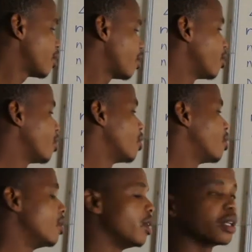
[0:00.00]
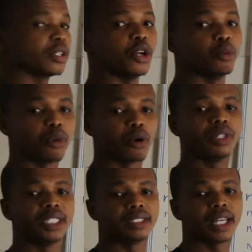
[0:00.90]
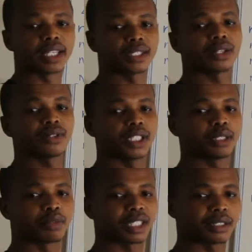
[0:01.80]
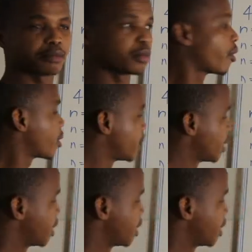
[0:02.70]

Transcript: or your Pauli's exclusion principle.